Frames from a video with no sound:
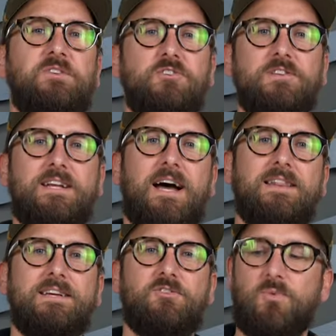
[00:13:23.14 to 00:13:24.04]
but certainly not
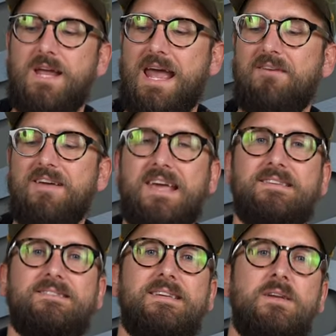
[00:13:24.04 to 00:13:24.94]
least, we have a
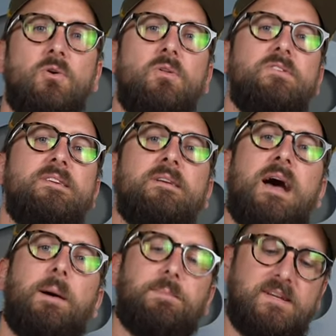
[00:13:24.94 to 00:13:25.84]
Zeal
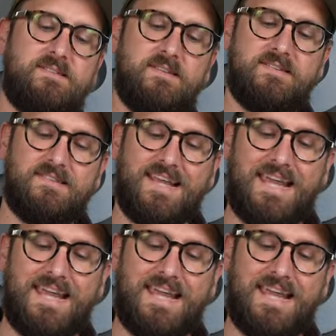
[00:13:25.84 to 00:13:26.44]
Optics. This is the